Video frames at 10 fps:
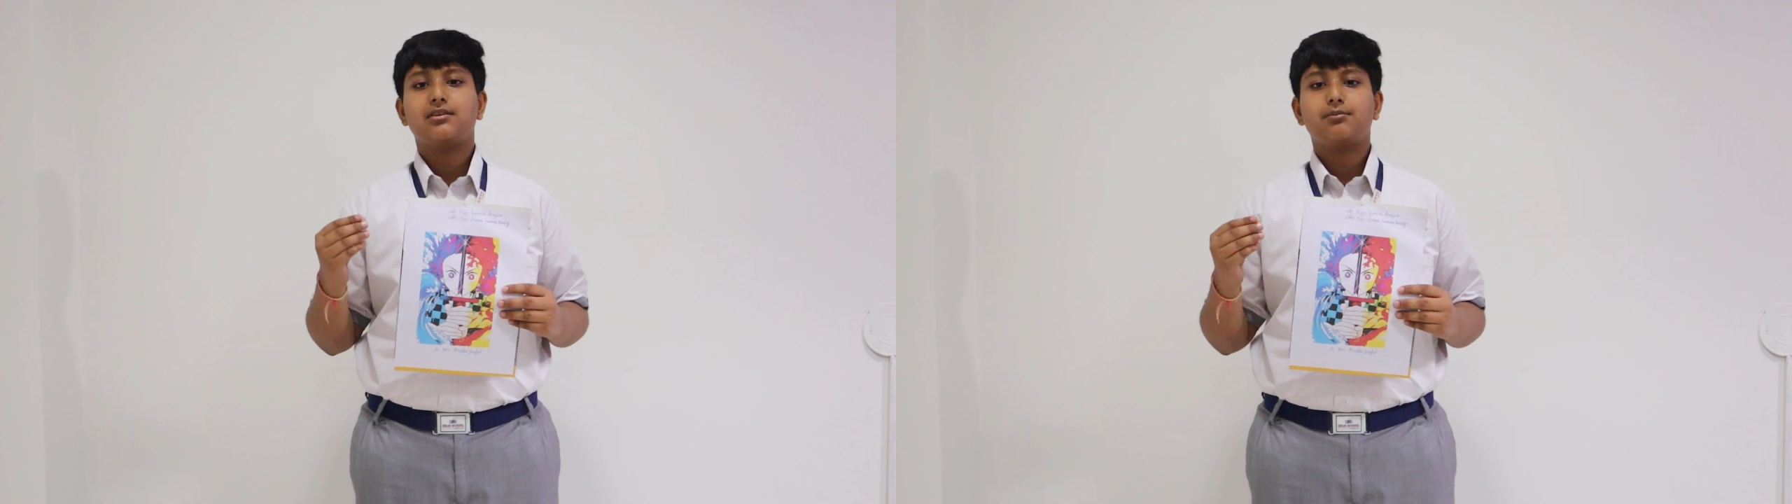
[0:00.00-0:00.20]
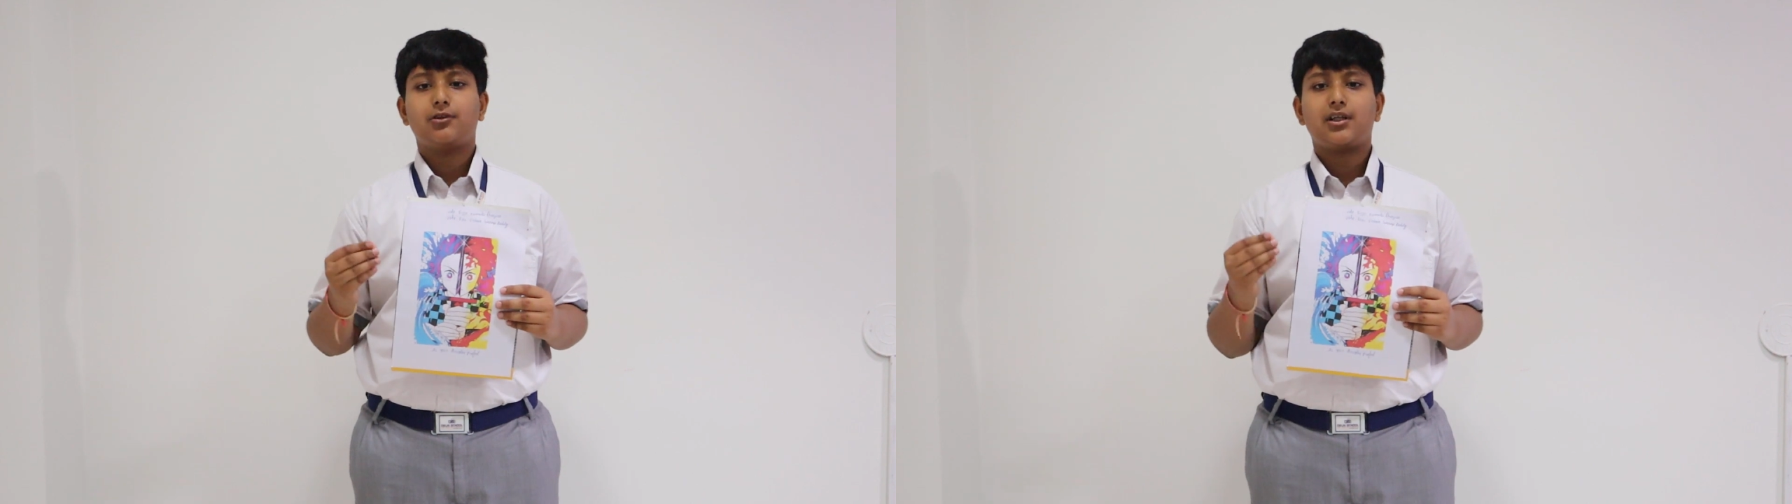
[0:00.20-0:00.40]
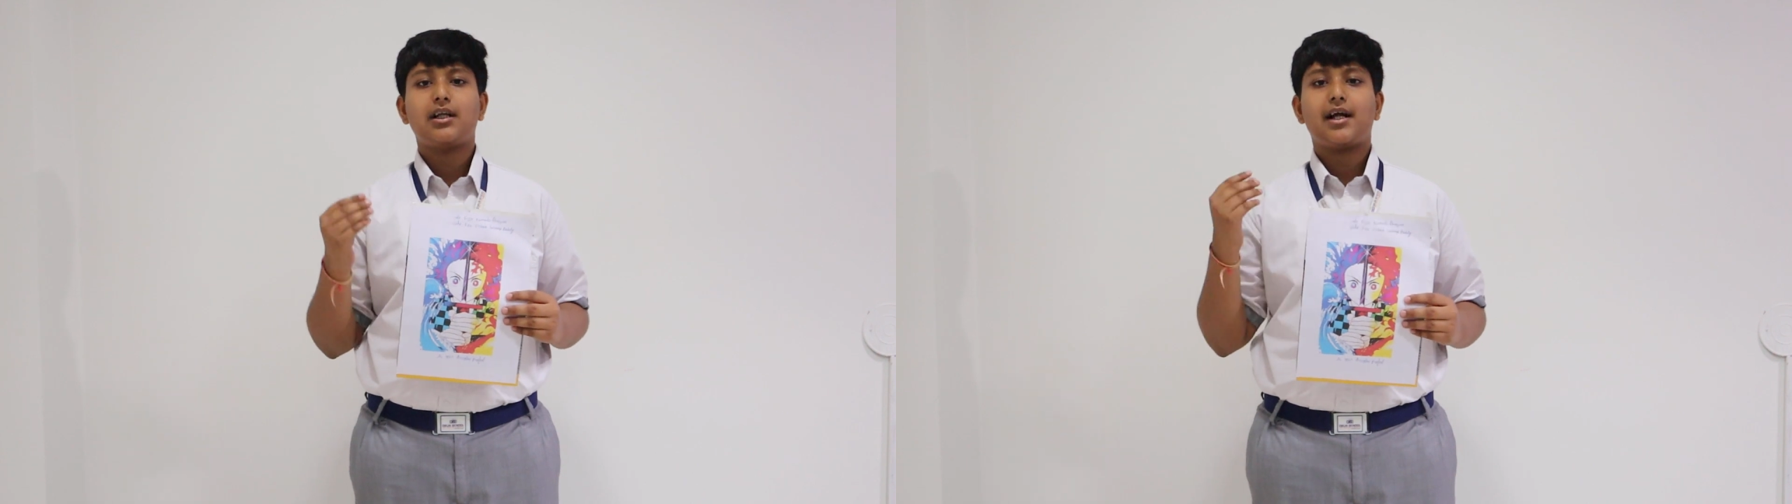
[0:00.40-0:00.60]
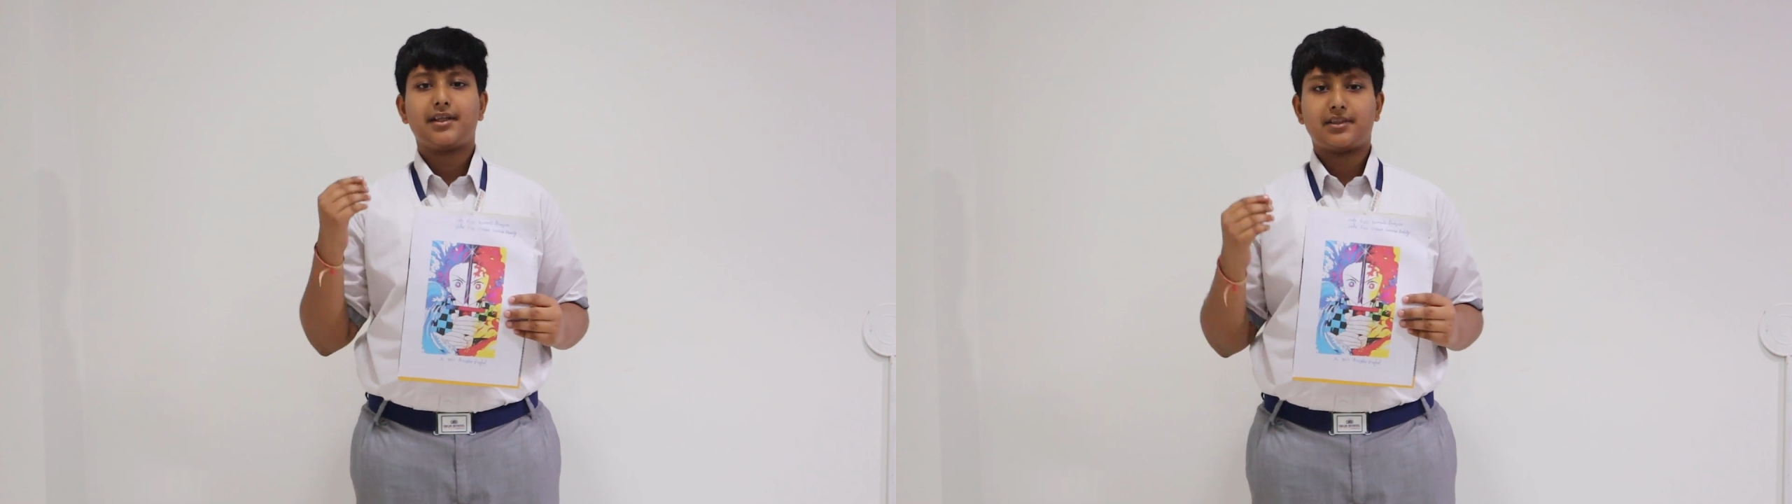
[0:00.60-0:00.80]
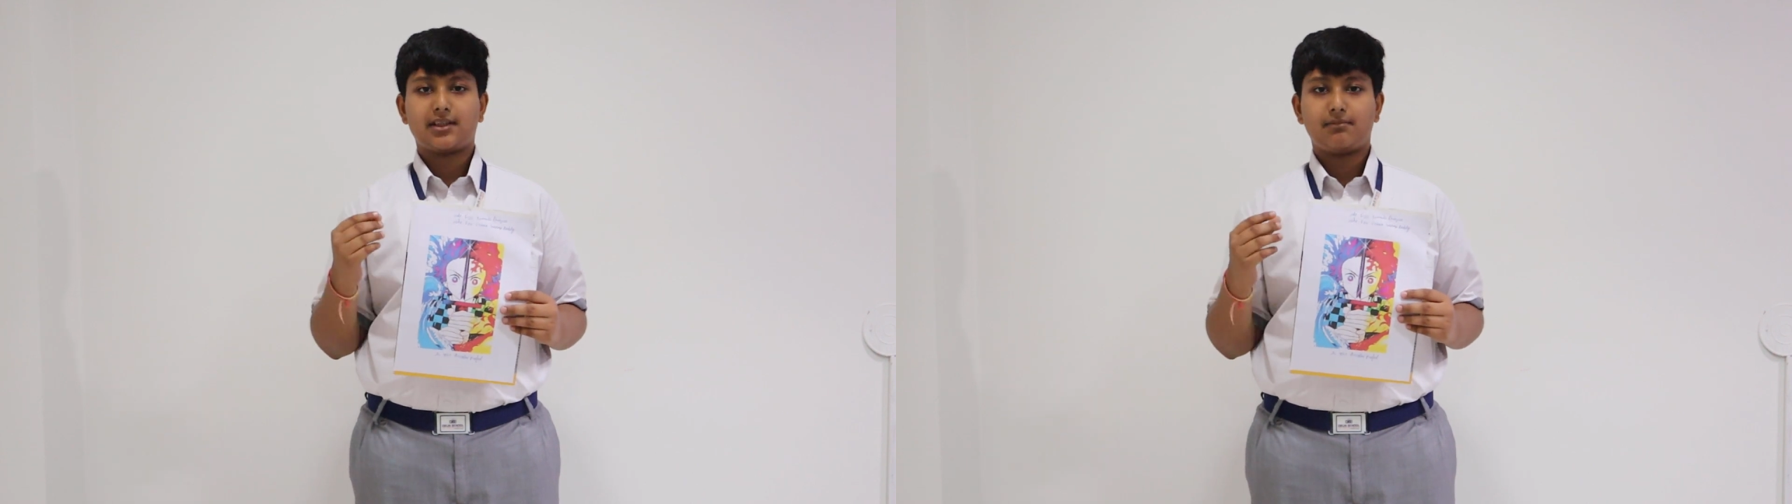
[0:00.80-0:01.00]
in moral
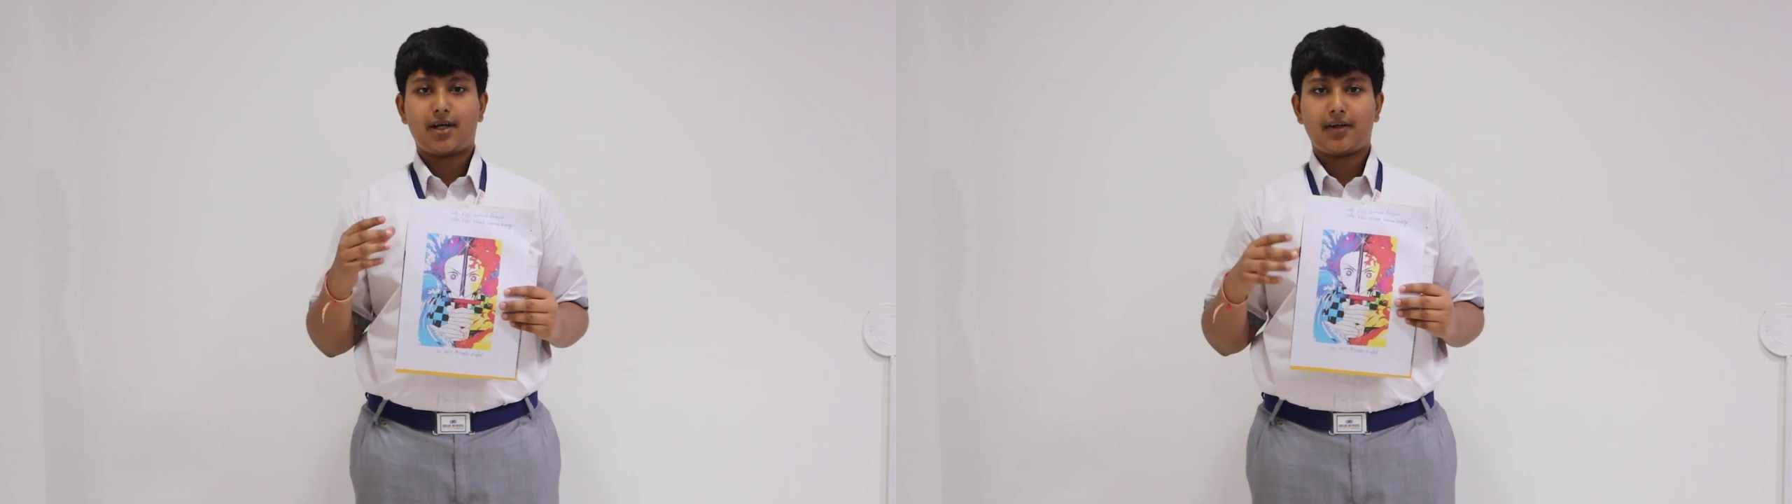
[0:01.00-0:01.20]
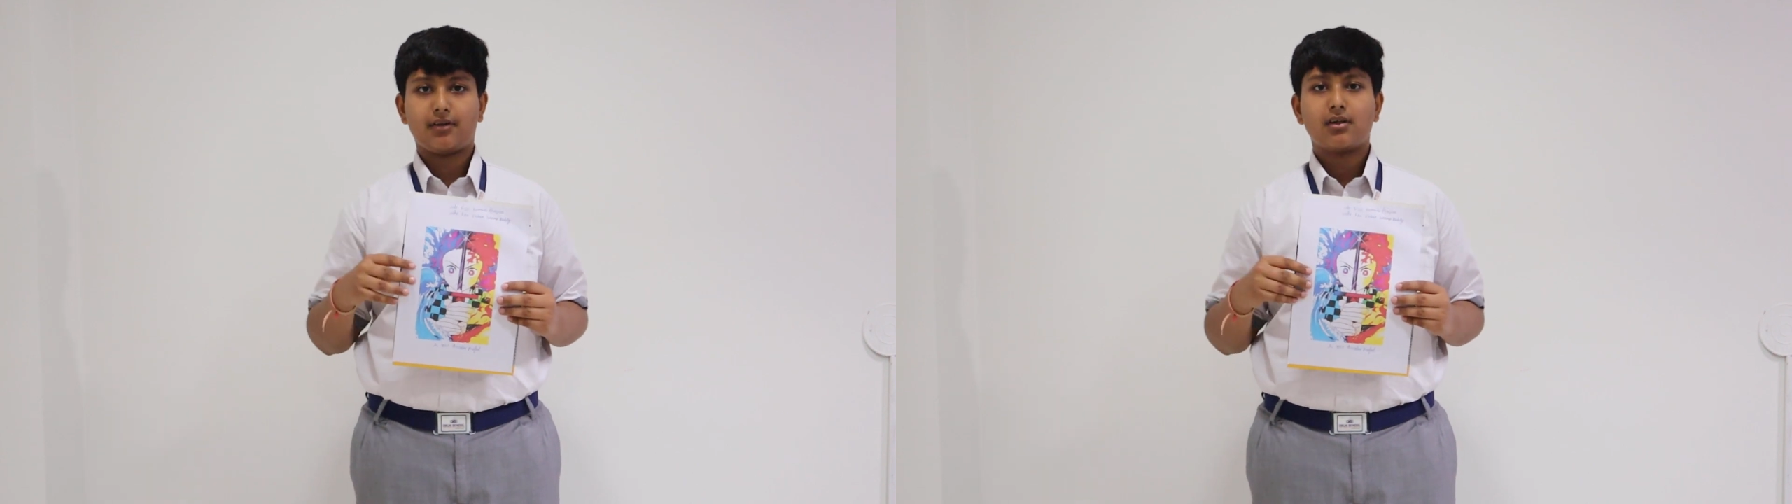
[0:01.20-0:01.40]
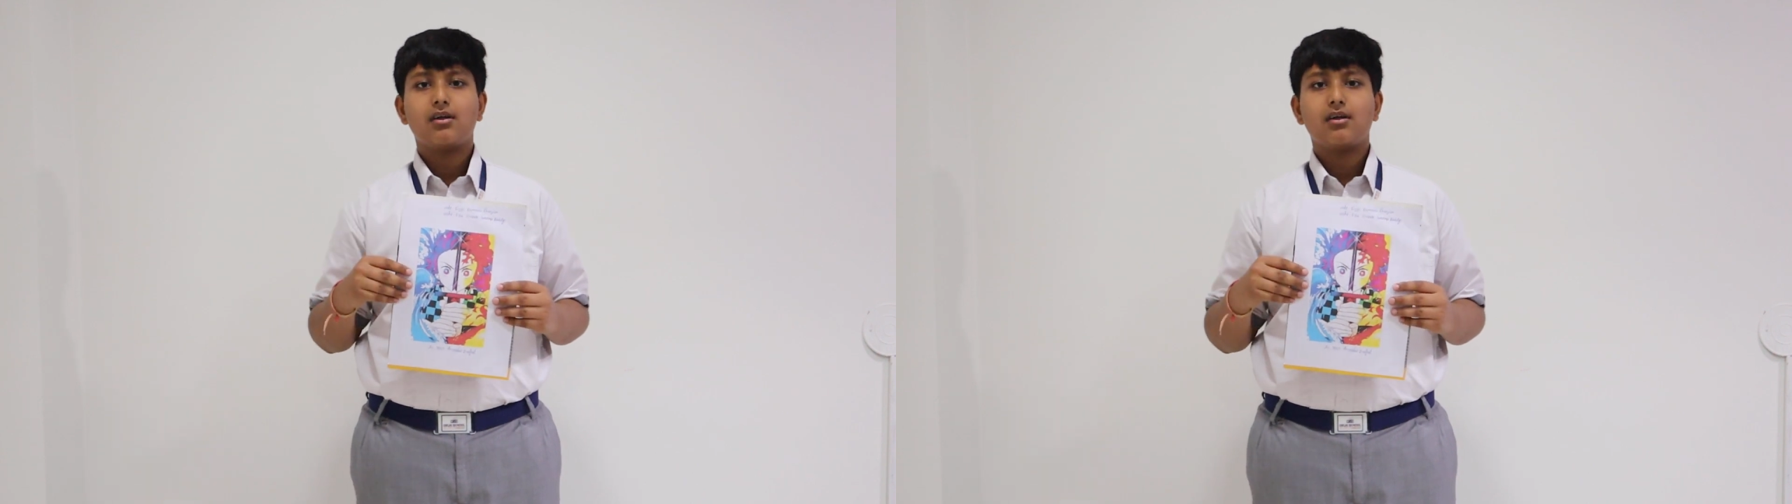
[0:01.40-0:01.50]
and ethical manner.